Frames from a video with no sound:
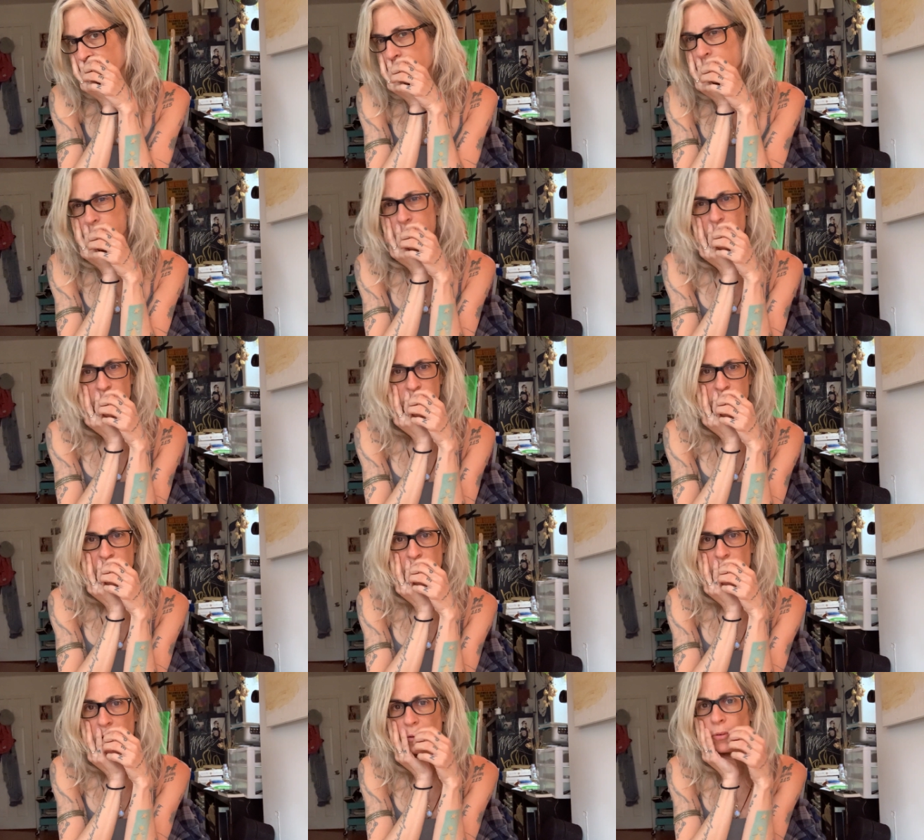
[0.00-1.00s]
the song just
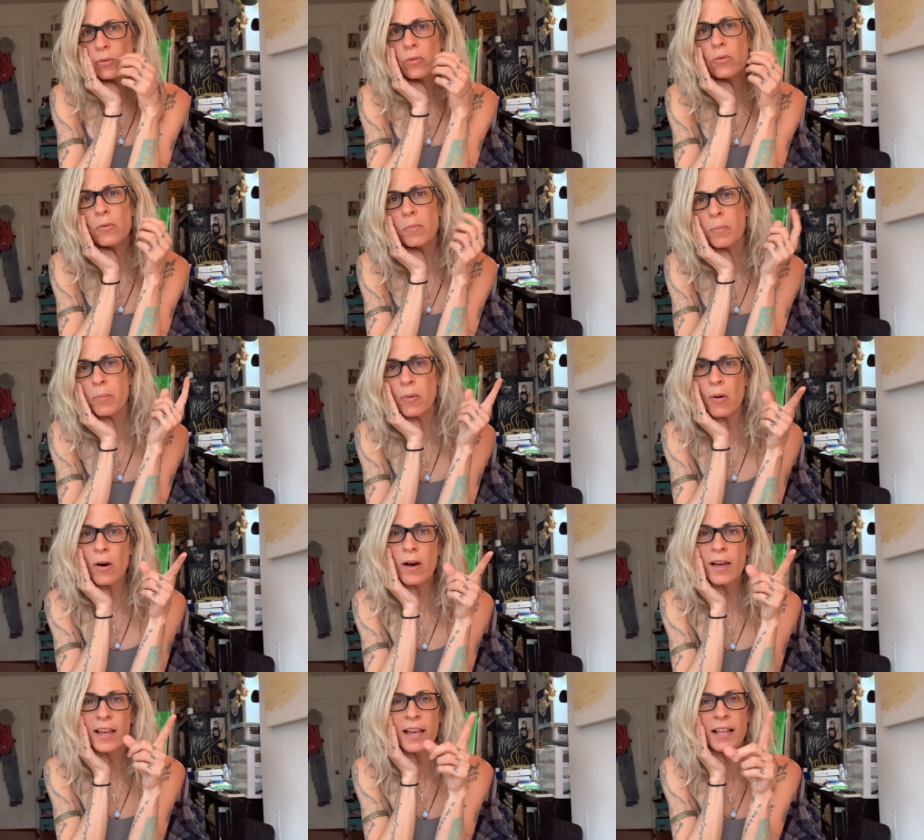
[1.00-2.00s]
came in. Ooh,
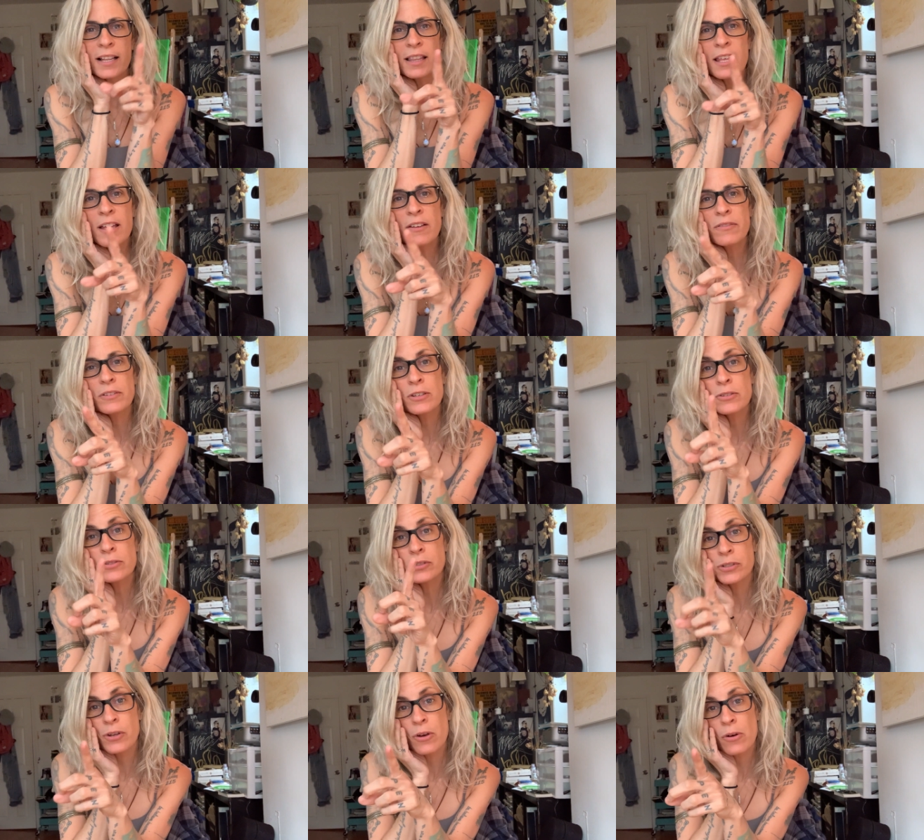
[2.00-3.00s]
boy, I love you
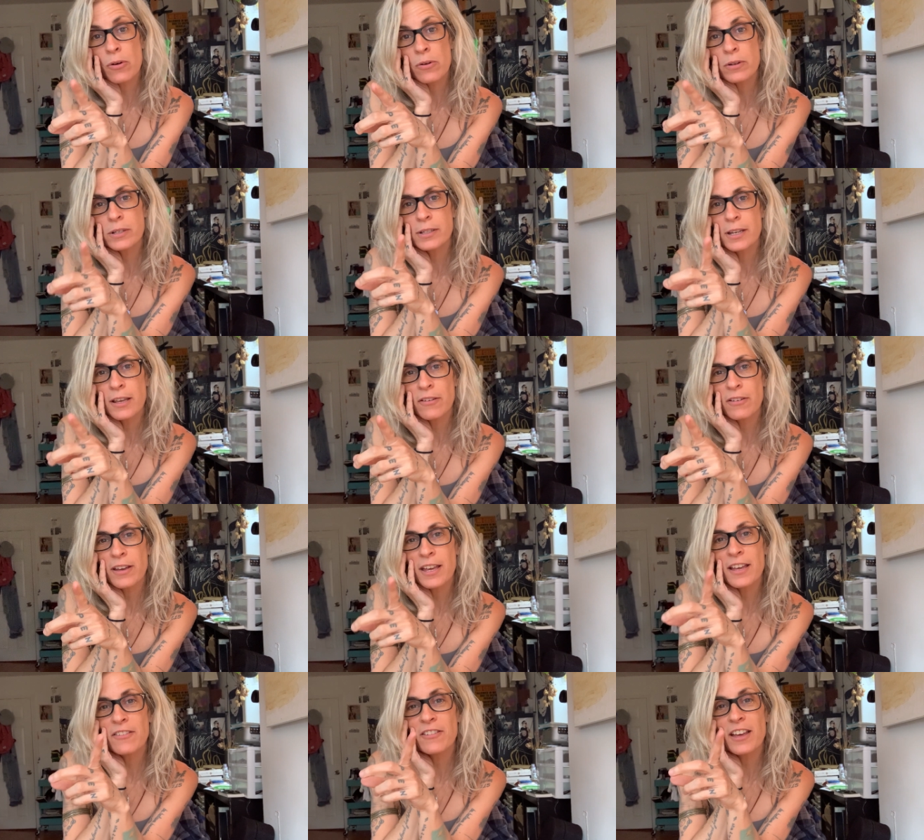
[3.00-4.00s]
so. Never,
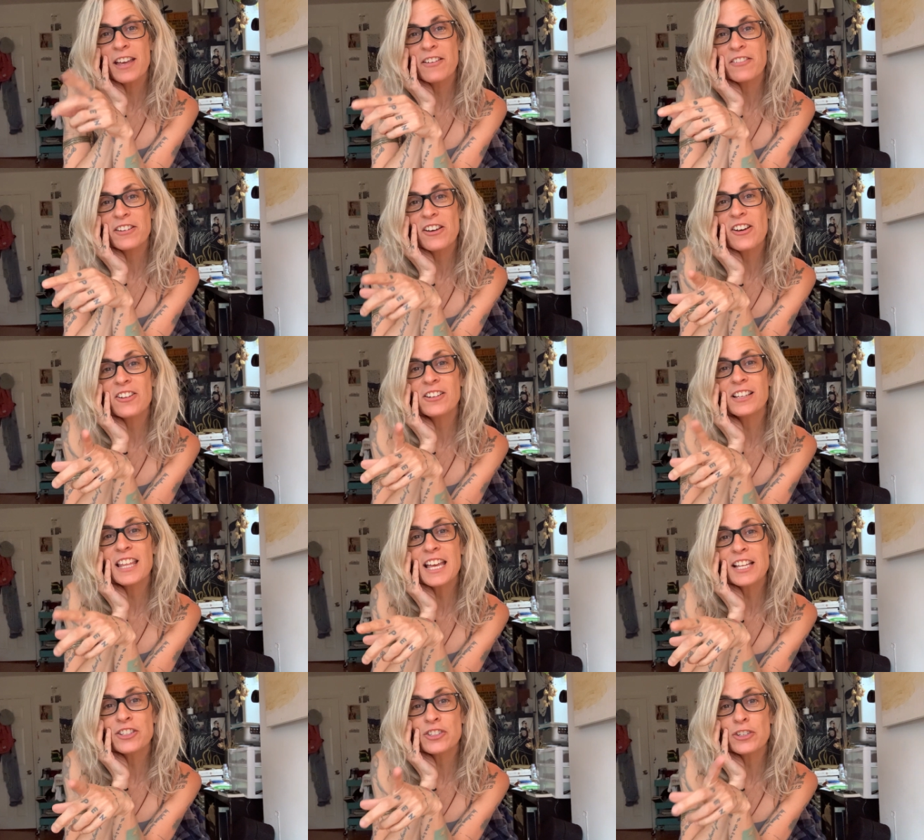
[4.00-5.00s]
ever, ever gonna
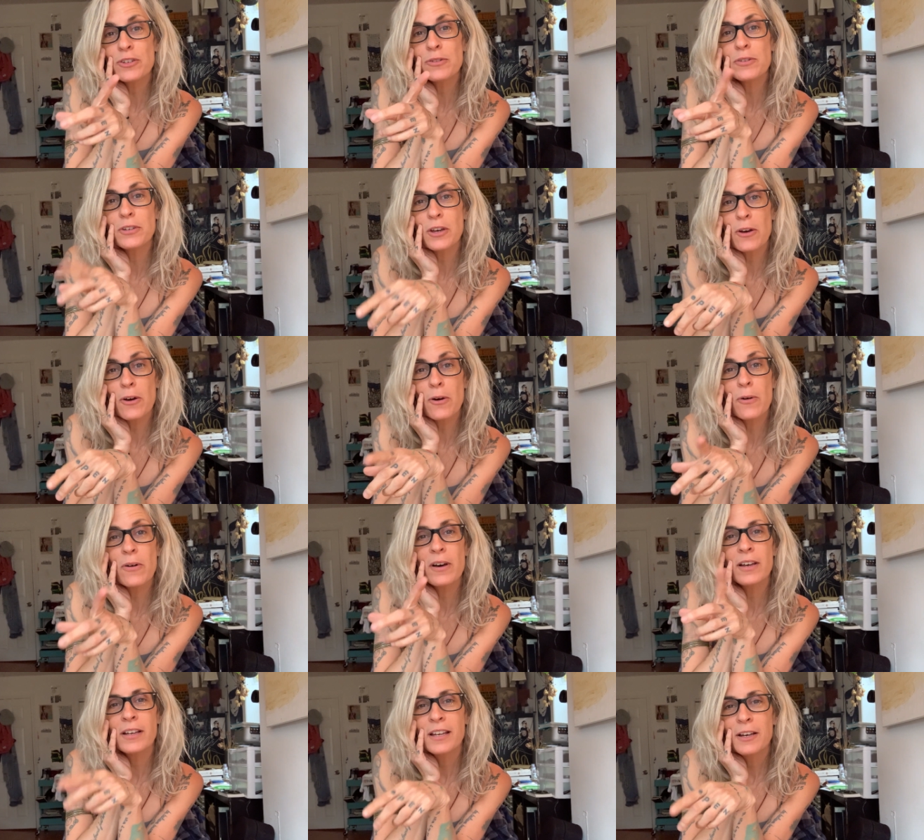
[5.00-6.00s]
let you go.
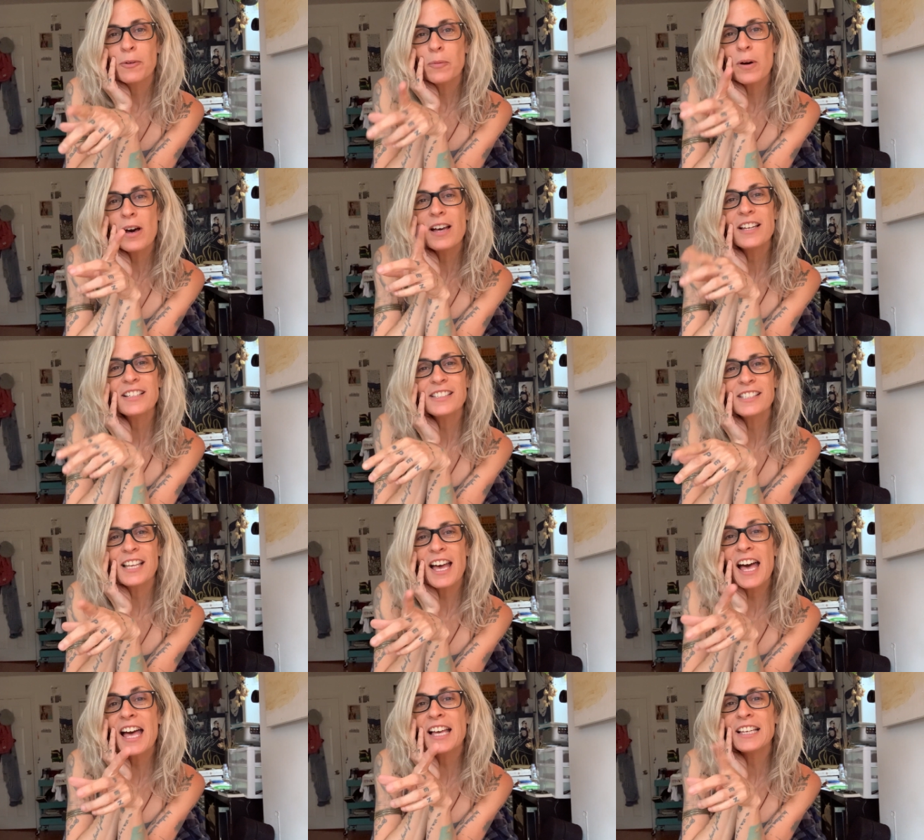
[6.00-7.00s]
Once
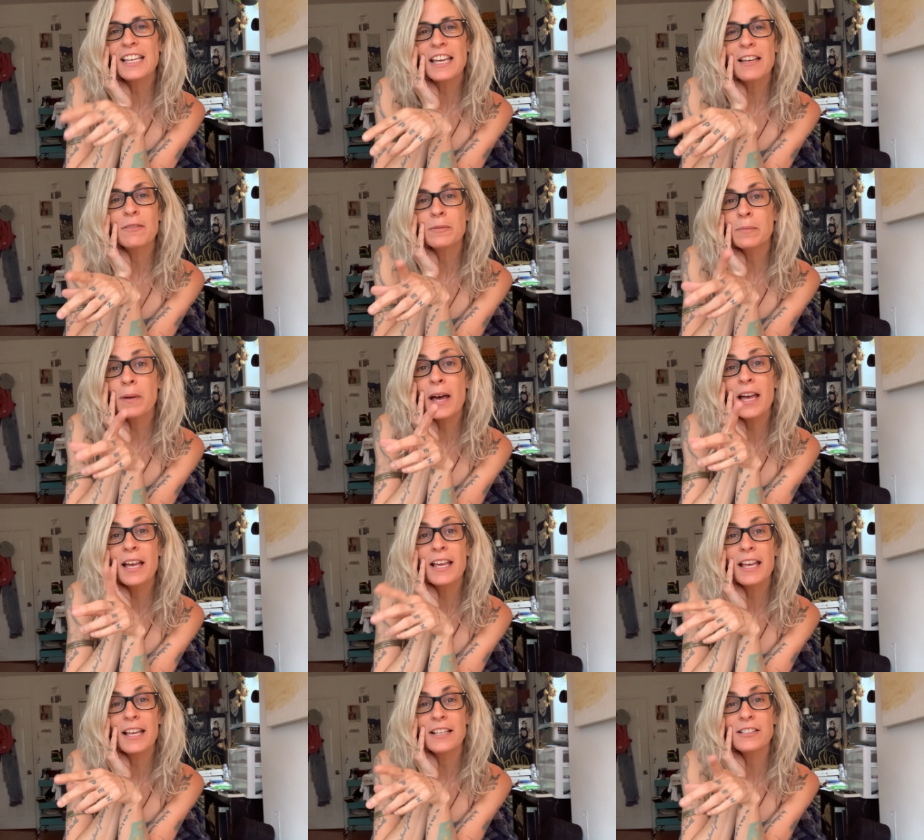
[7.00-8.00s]
I get my
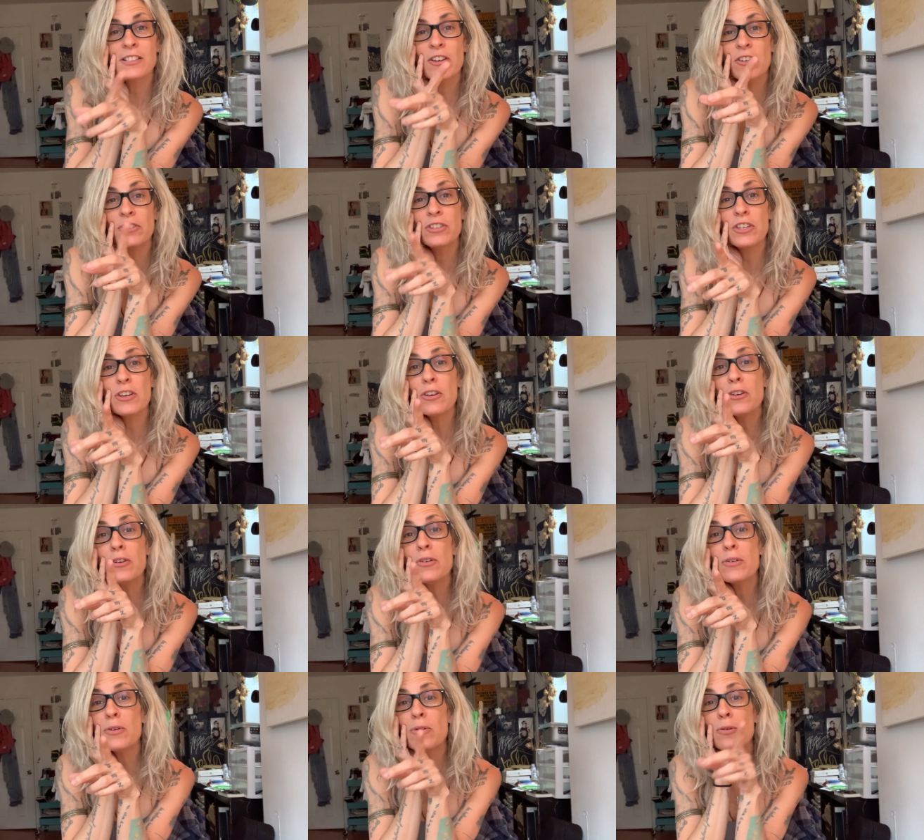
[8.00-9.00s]
hands on
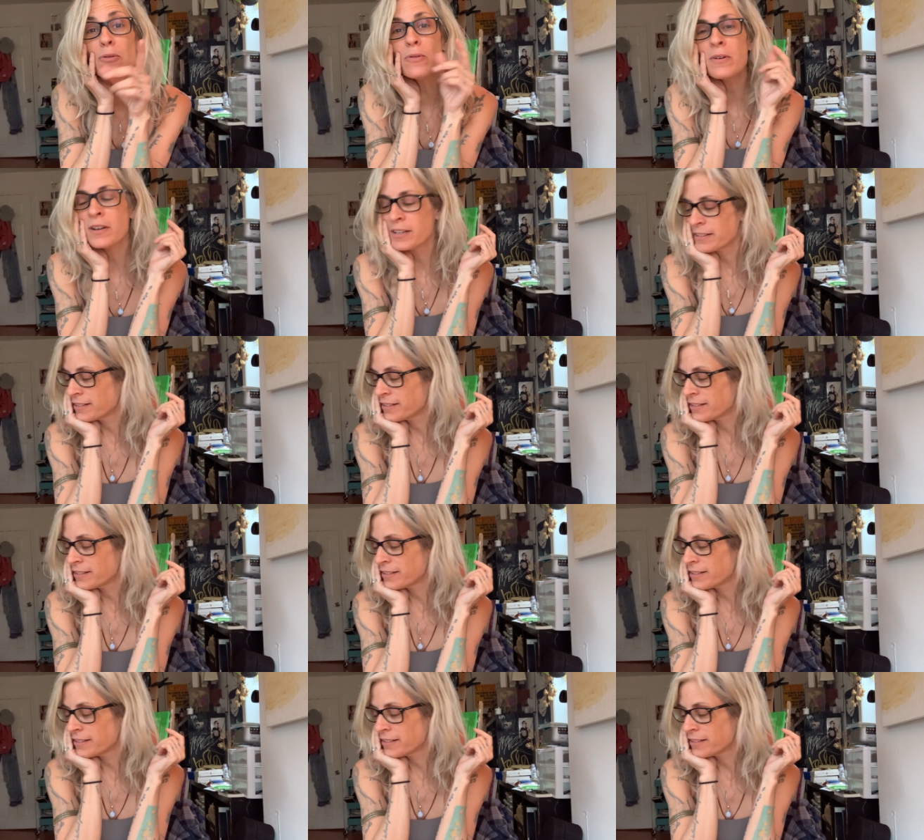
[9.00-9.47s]
you.